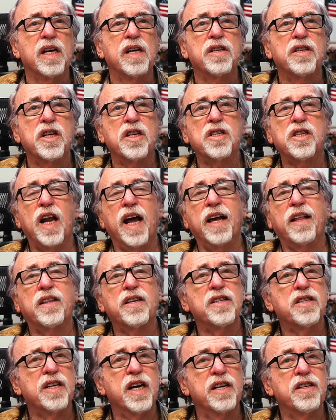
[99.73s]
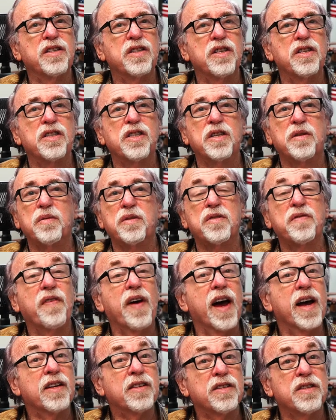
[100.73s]
Just like the census, it was
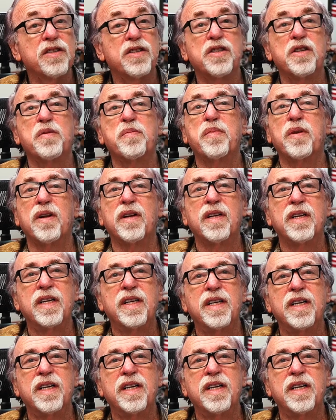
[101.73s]
fast and simple.